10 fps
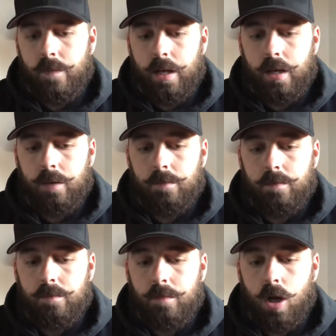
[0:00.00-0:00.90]

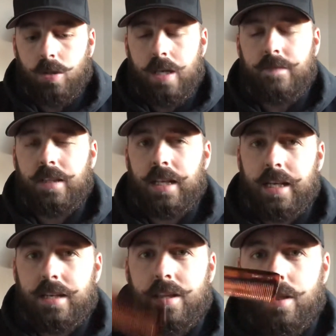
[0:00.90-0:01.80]
I'll leave a
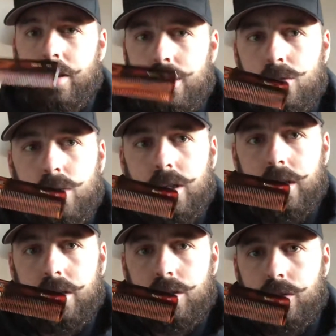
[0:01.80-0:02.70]
link to this one in
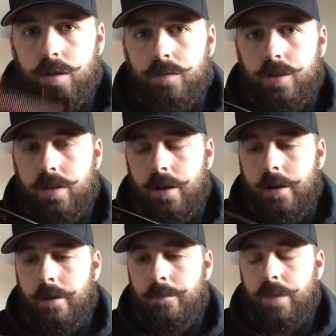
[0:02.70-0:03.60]
the description,
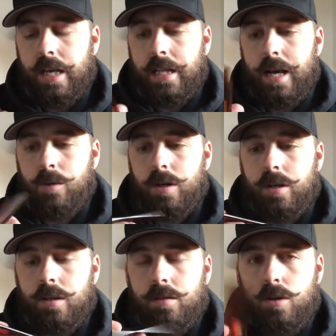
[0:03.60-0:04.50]
and that
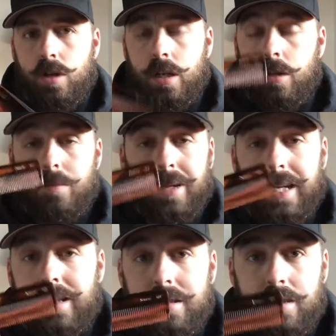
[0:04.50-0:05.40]
way you can either
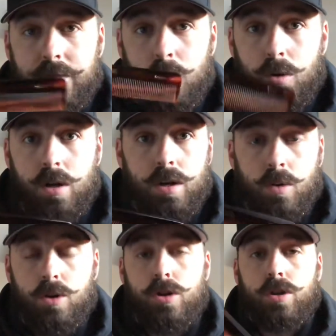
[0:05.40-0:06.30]
buy this if you want it,
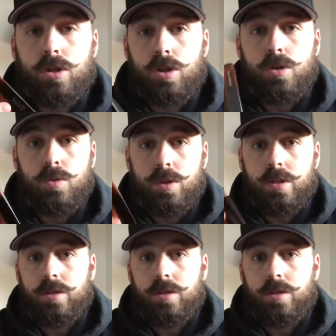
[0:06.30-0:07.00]
or you can use the